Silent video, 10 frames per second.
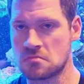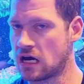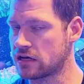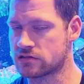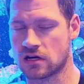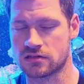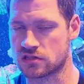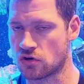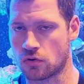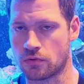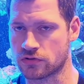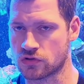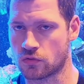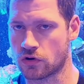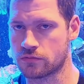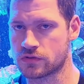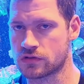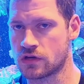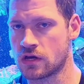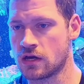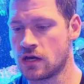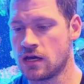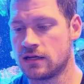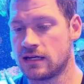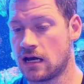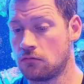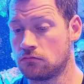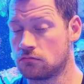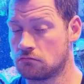I saw 0 bristleworms. Now,